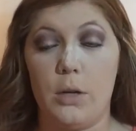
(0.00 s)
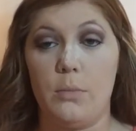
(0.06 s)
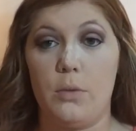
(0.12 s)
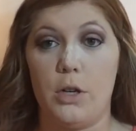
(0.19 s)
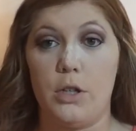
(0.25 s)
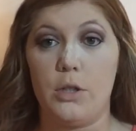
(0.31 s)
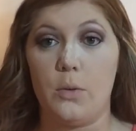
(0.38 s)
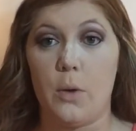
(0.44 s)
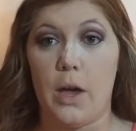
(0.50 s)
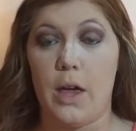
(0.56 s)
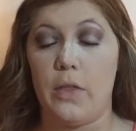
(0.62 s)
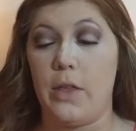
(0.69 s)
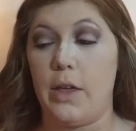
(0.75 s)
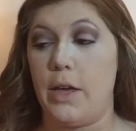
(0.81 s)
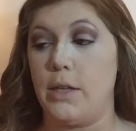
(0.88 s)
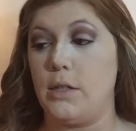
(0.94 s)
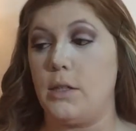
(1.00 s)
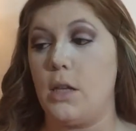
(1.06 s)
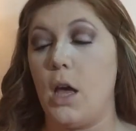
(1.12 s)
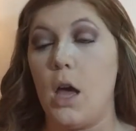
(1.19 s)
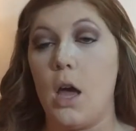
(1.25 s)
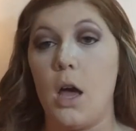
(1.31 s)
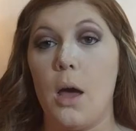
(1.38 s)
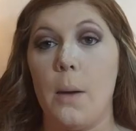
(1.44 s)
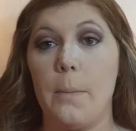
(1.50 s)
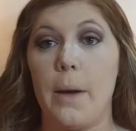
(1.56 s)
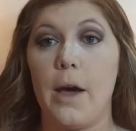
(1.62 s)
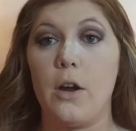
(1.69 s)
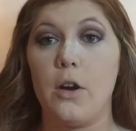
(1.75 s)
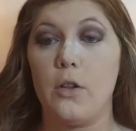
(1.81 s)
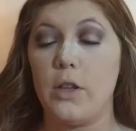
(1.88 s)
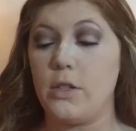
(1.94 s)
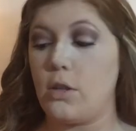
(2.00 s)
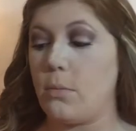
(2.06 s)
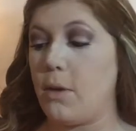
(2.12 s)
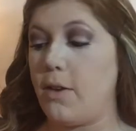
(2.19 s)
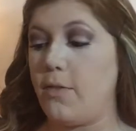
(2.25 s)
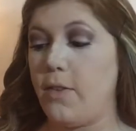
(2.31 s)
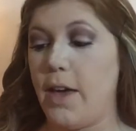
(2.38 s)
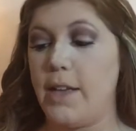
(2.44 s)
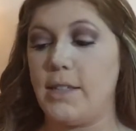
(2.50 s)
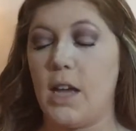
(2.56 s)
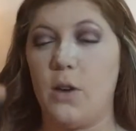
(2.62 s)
brush away this powder that's on my face.